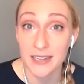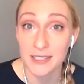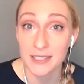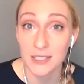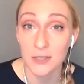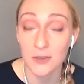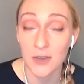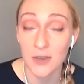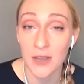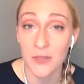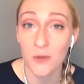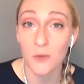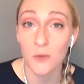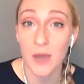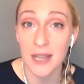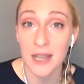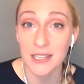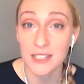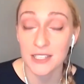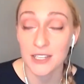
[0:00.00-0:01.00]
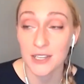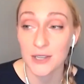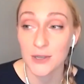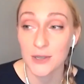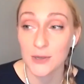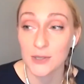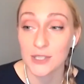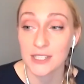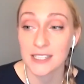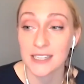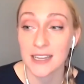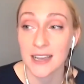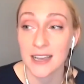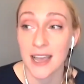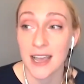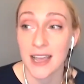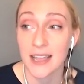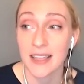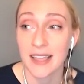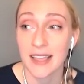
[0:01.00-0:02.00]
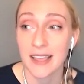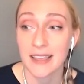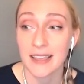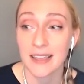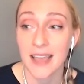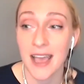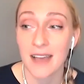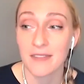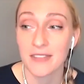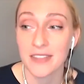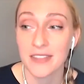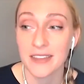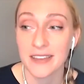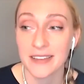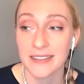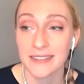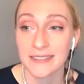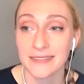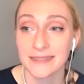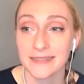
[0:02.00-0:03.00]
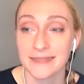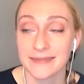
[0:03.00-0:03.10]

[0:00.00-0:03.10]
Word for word: So on the West Coast, I have the,